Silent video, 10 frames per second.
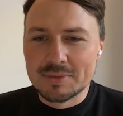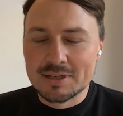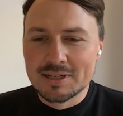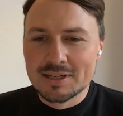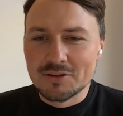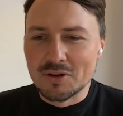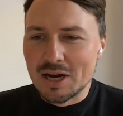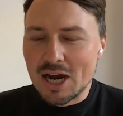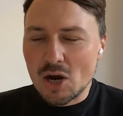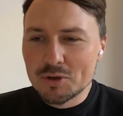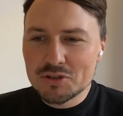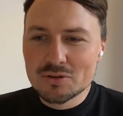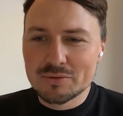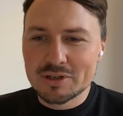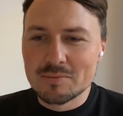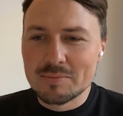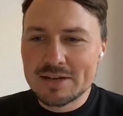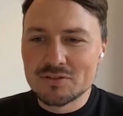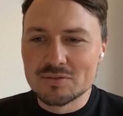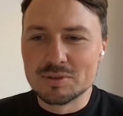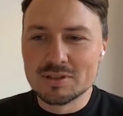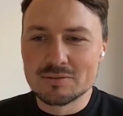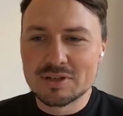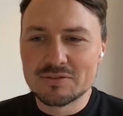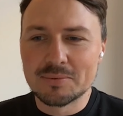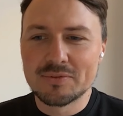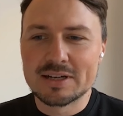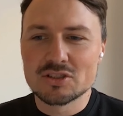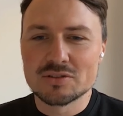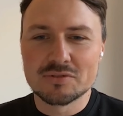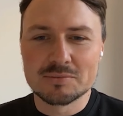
And, how would you recommend to build a RevOps function from